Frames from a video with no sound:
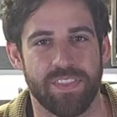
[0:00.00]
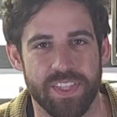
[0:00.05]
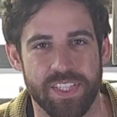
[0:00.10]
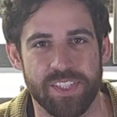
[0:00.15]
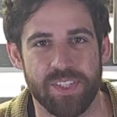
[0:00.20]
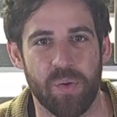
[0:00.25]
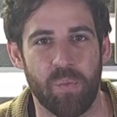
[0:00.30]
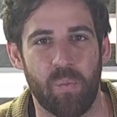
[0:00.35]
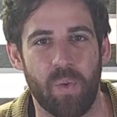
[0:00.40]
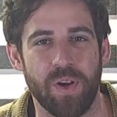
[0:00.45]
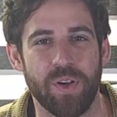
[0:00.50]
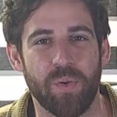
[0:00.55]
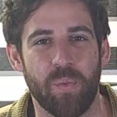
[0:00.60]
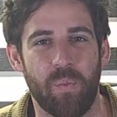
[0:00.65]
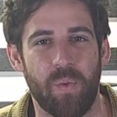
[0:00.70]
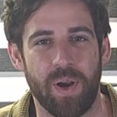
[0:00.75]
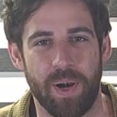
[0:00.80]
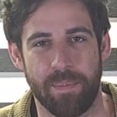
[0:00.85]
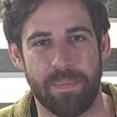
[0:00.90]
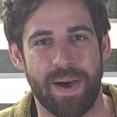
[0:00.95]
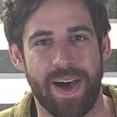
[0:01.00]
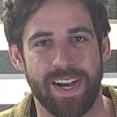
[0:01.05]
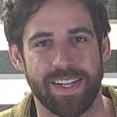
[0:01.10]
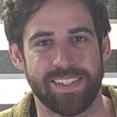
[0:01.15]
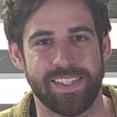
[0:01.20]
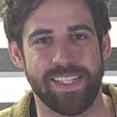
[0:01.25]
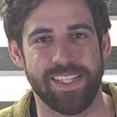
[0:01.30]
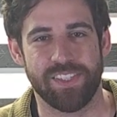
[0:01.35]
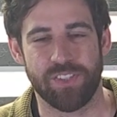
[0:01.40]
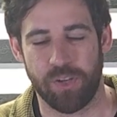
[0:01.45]
This is a 1-to-1
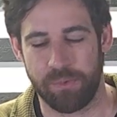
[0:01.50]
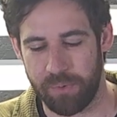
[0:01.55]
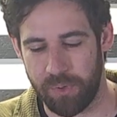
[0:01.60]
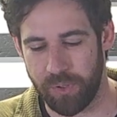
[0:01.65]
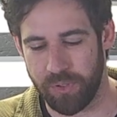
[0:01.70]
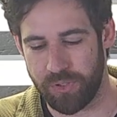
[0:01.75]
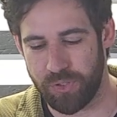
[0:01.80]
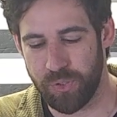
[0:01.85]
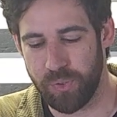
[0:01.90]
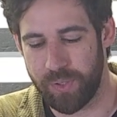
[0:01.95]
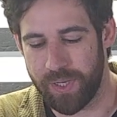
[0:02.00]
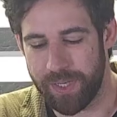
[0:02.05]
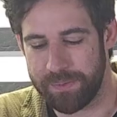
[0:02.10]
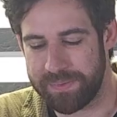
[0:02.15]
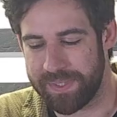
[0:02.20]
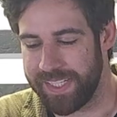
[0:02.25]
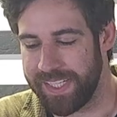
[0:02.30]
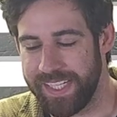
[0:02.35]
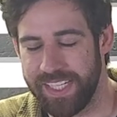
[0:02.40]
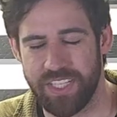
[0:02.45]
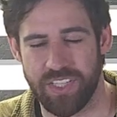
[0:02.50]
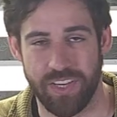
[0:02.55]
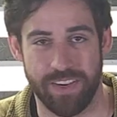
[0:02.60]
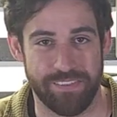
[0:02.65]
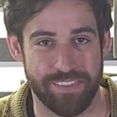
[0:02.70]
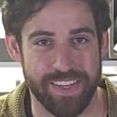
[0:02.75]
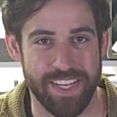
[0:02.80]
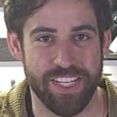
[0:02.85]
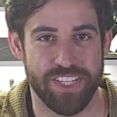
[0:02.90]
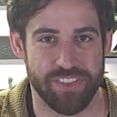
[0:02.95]
epoxy, so I'm going 2 cups in each
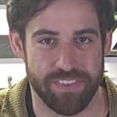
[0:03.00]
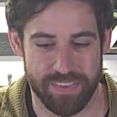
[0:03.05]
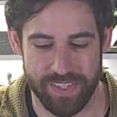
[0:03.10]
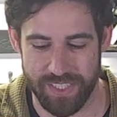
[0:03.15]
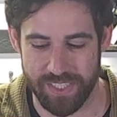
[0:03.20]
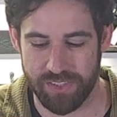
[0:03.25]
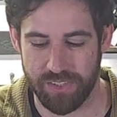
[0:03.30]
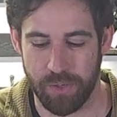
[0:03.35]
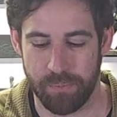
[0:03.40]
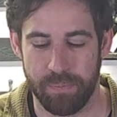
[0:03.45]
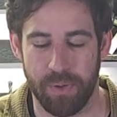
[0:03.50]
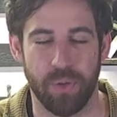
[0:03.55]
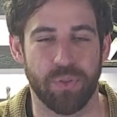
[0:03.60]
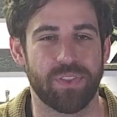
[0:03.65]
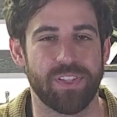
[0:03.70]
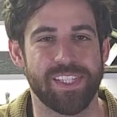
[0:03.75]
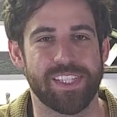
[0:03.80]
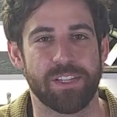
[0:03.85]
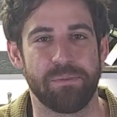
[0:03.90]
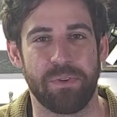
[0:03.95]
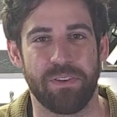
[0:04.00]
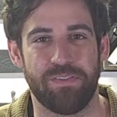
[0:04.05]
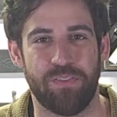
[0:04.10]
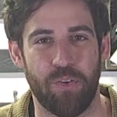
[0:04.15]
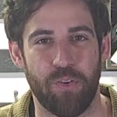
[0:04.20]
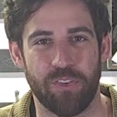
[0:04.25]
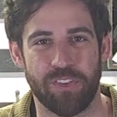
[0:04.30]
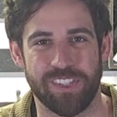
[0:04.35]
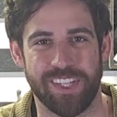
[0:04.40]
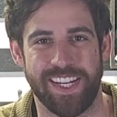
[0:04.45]
of these. So both of these are gonna be
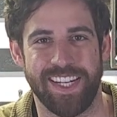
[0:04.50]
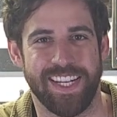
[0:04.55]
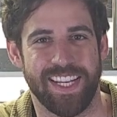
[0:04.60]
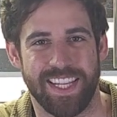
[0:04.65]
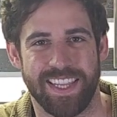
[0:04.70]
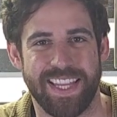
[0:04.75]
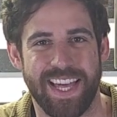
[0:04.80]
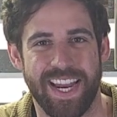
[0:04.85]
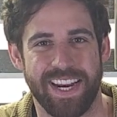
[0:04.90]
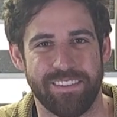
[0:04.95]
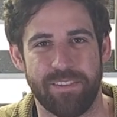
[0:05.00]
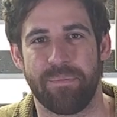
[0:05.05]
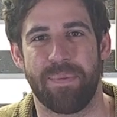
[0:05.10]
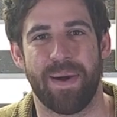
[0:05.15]
full because I need a lot of